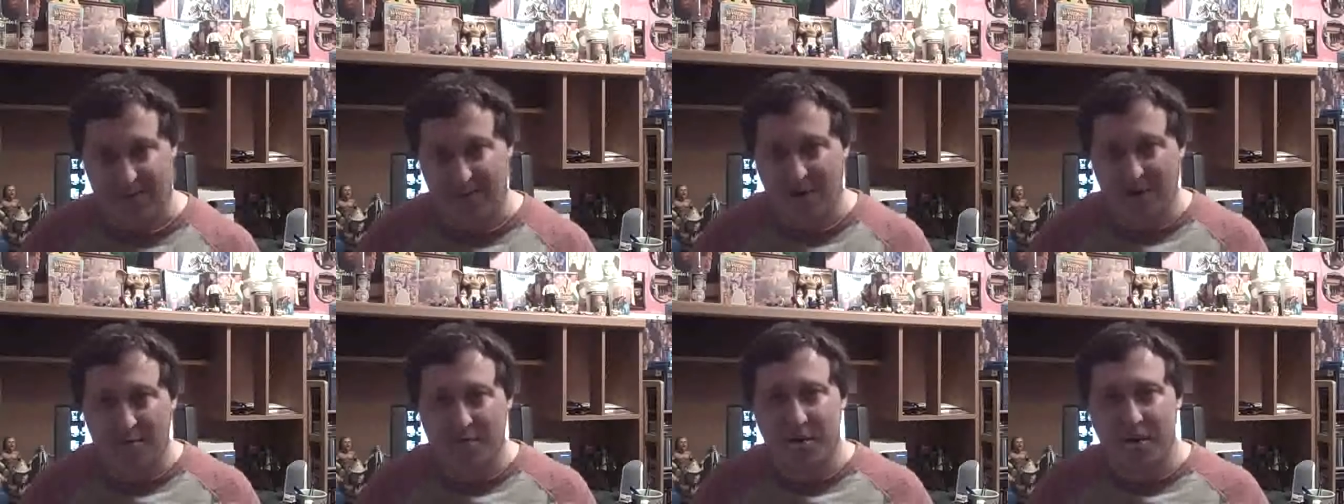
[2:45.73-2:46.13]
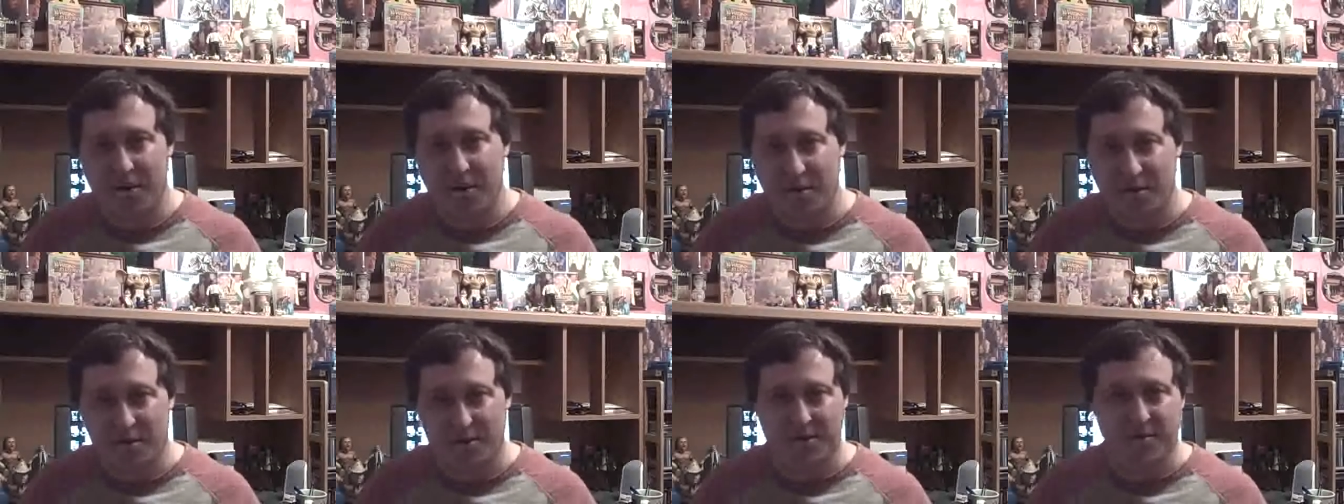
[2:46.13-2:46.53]
part of my
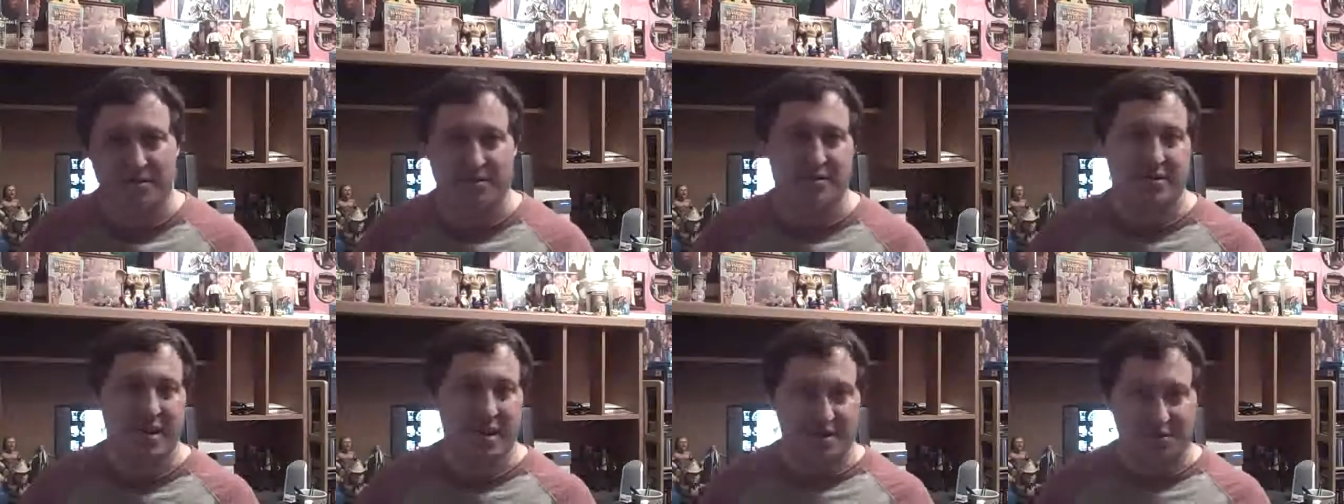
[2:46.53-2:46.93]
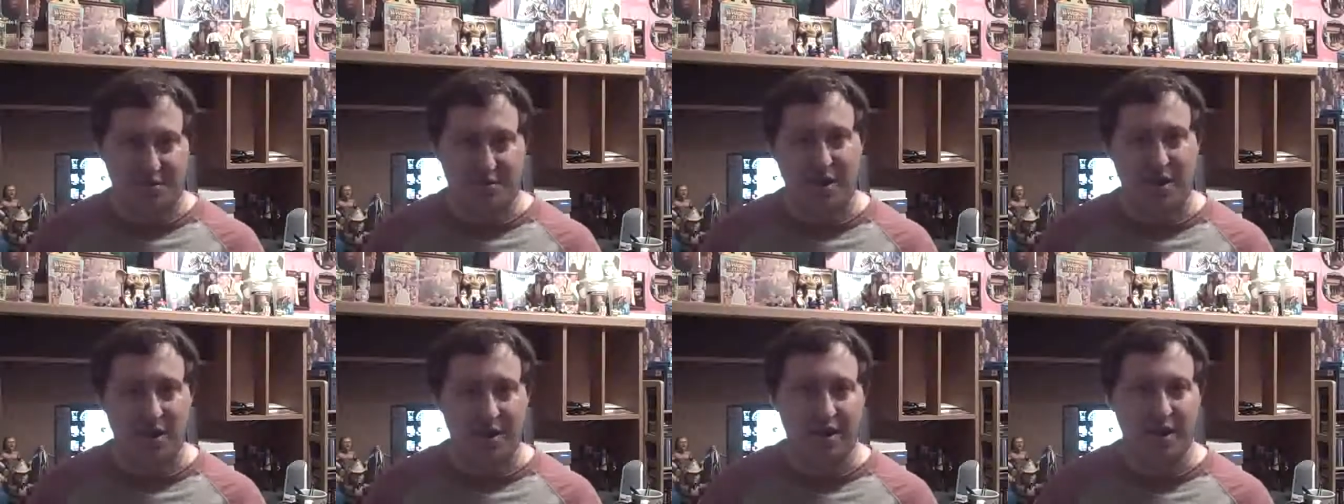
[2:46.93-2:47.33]
youth. That's
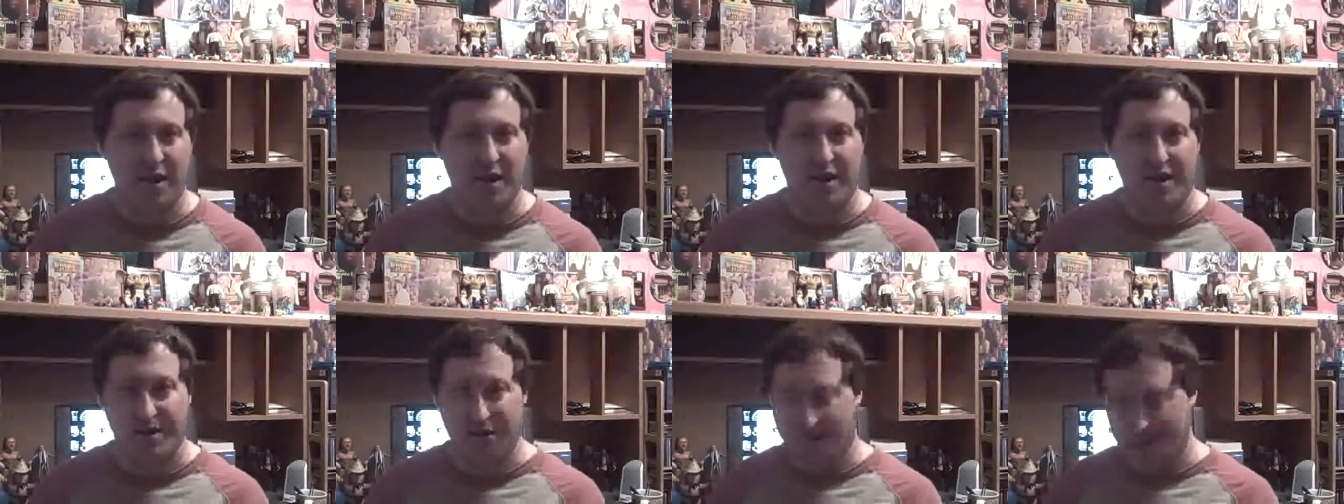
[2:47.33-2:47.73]
why I got it.